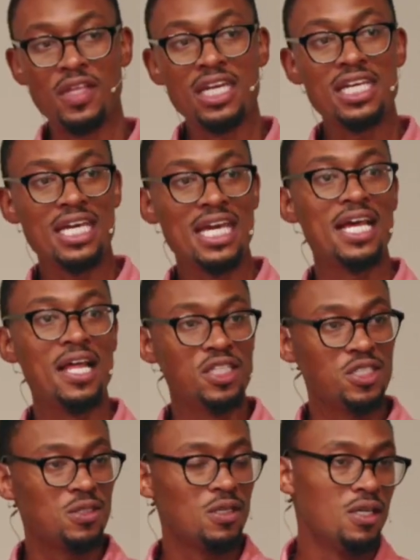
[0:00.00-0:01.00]
And then he
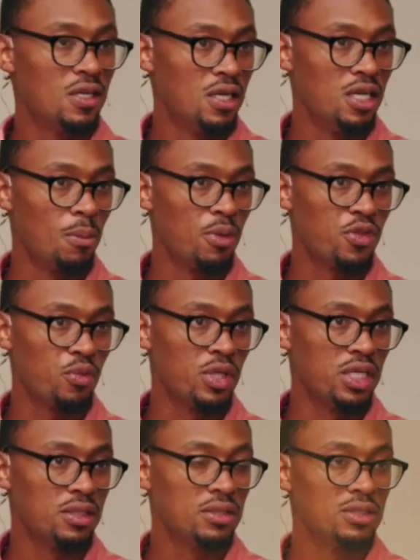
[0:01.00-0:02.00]
ends, number
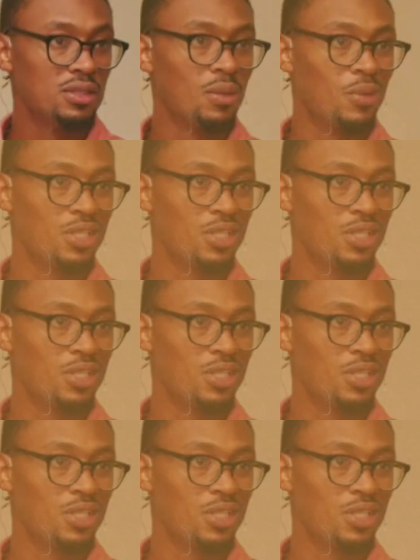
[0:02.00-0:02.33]
three,